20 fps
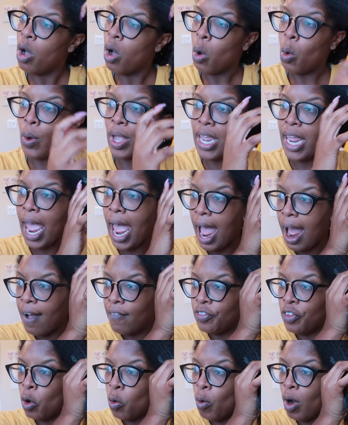We
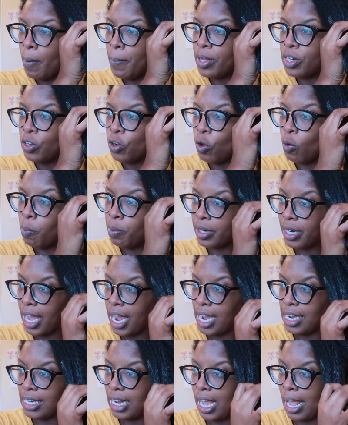have the woman who
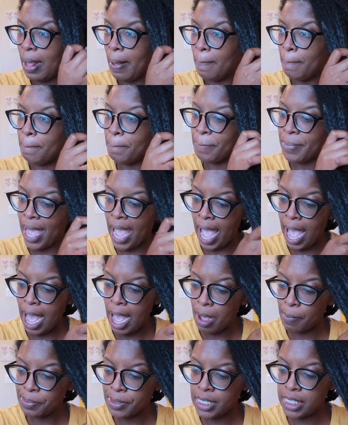played in
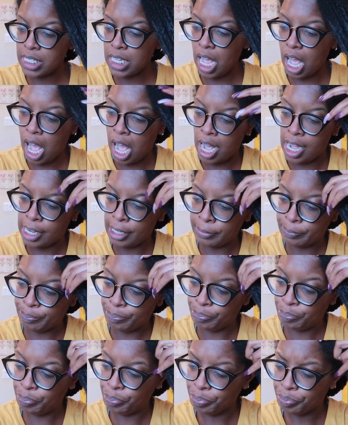BAPS.
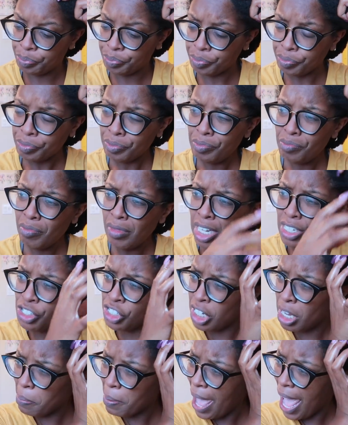Um,
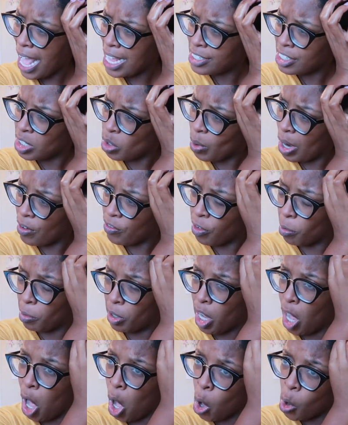she passed away from
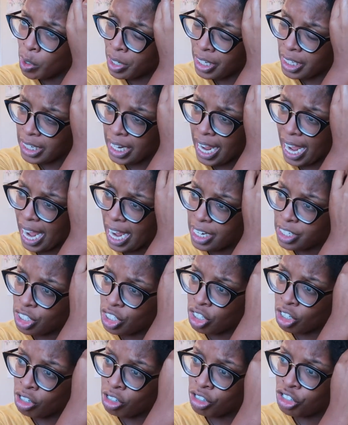colon
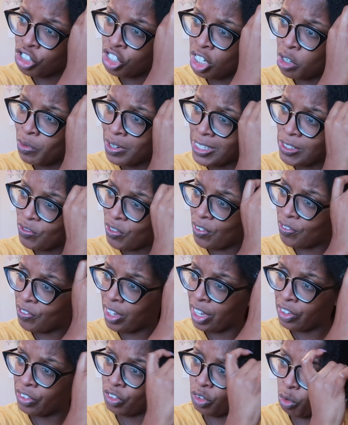cancer. She was
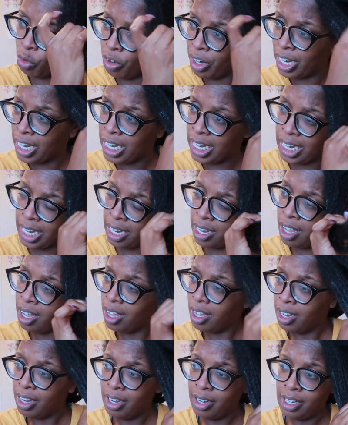53.
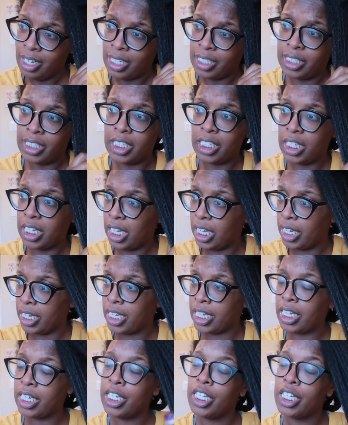Look,